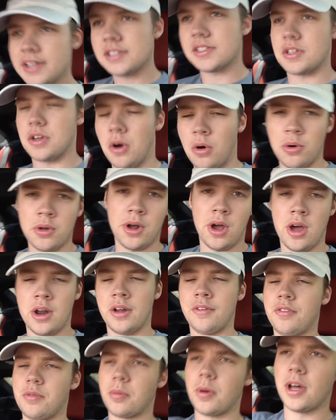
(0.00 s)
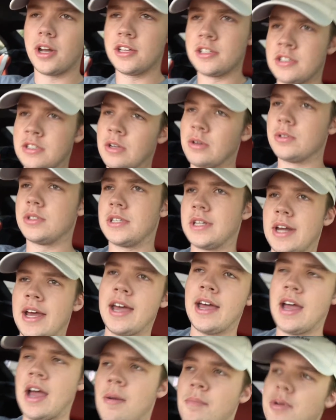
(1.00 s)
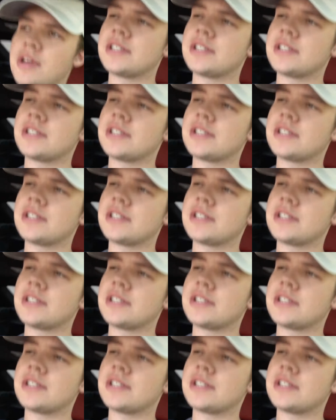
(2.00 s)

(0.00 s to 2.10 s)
is going on, everybody? So today I'm